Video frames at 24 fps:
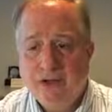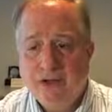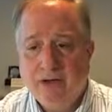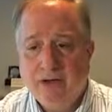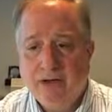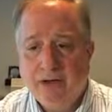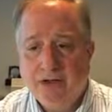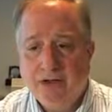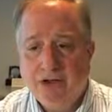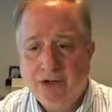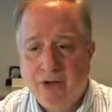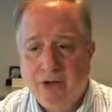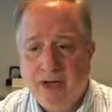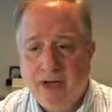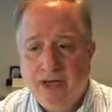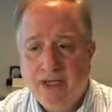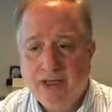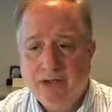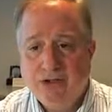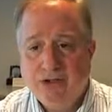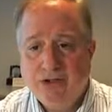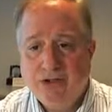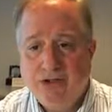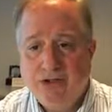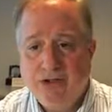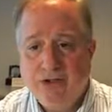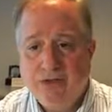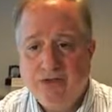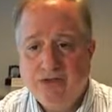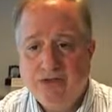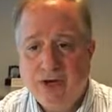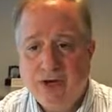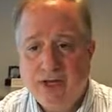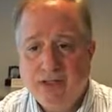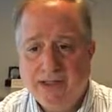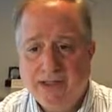drainage to
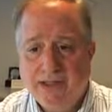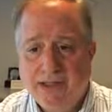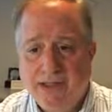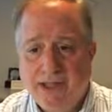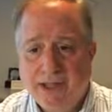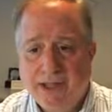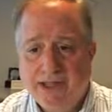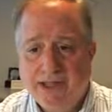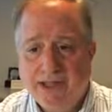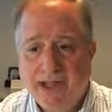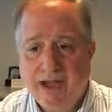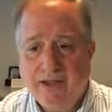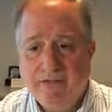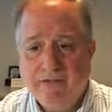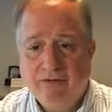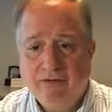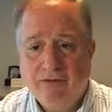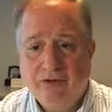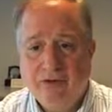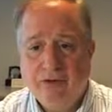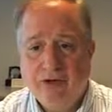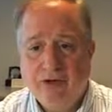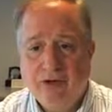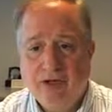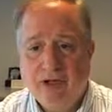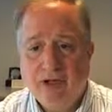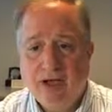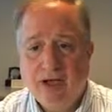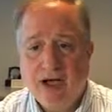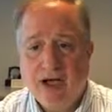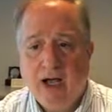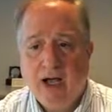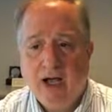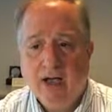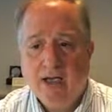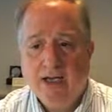drain CSF,
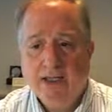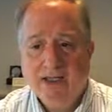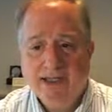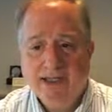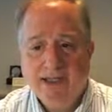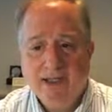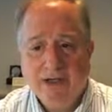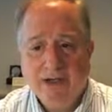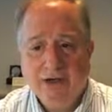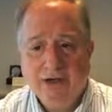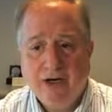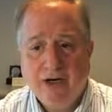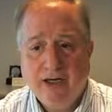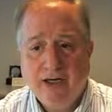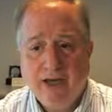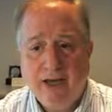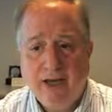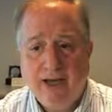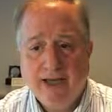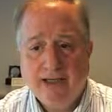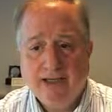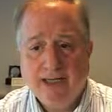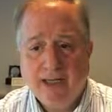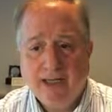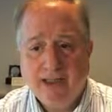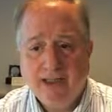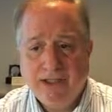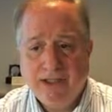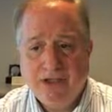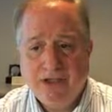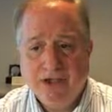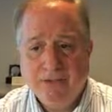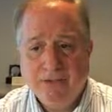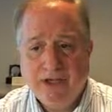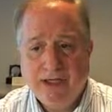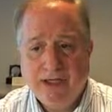considering anti-seizure
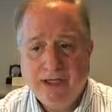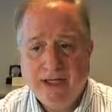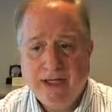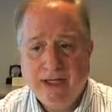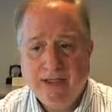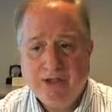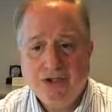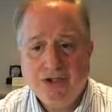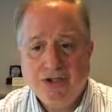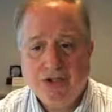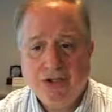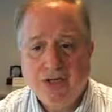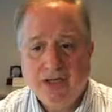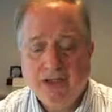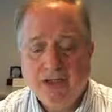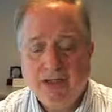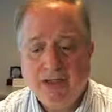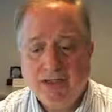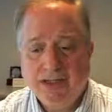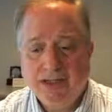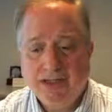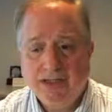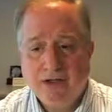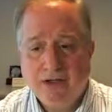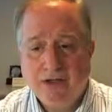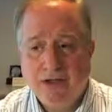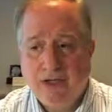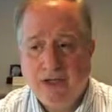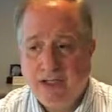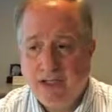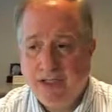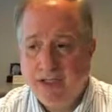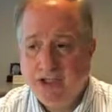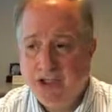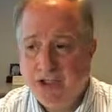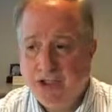medication, and considering
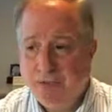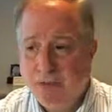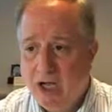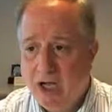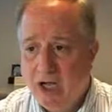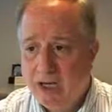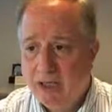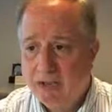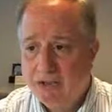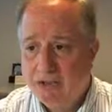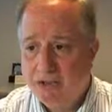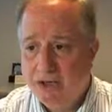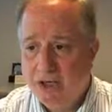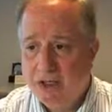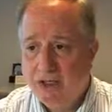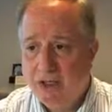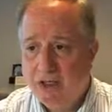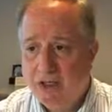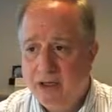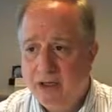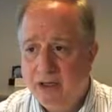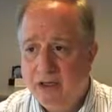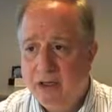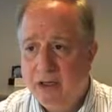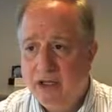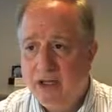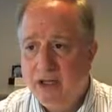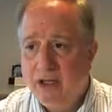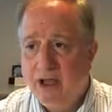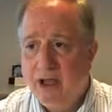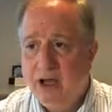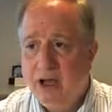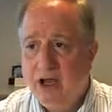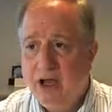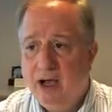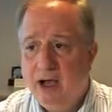EEG monitoring.
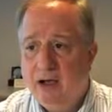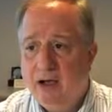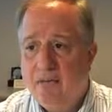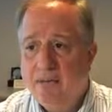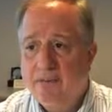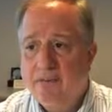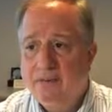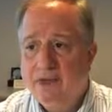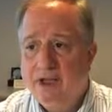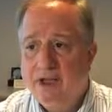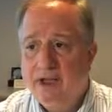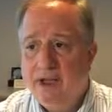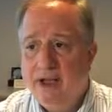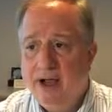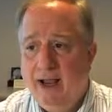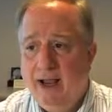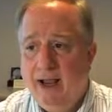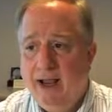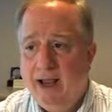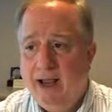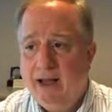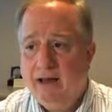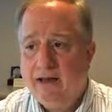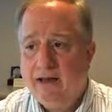And